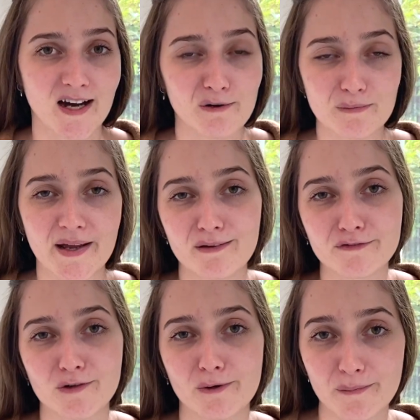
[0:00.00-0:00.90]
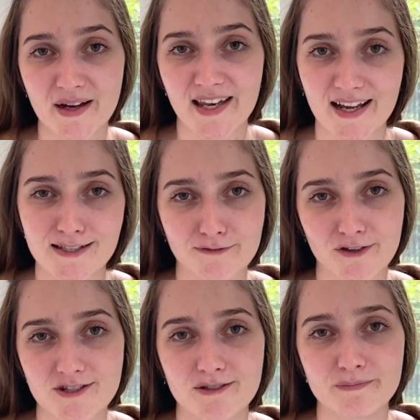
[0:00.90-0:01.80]
I would make for my next
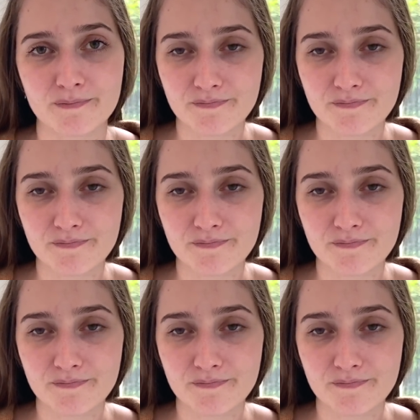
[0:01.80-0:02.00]
version.